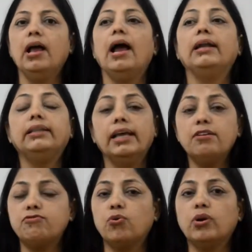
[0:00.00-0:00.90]
And
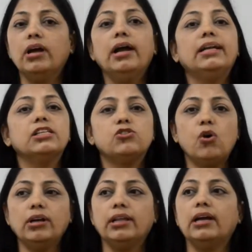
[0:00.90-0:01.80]
therefore, it is
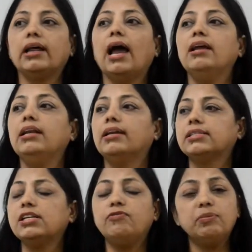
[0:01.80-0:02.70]
not that I'll
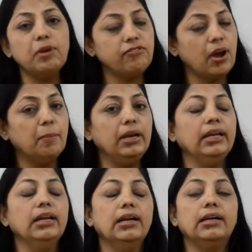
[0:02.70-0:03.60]
sit with my
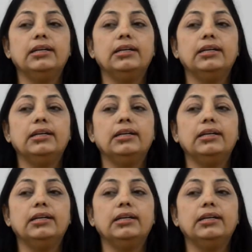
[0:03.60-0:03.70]
family,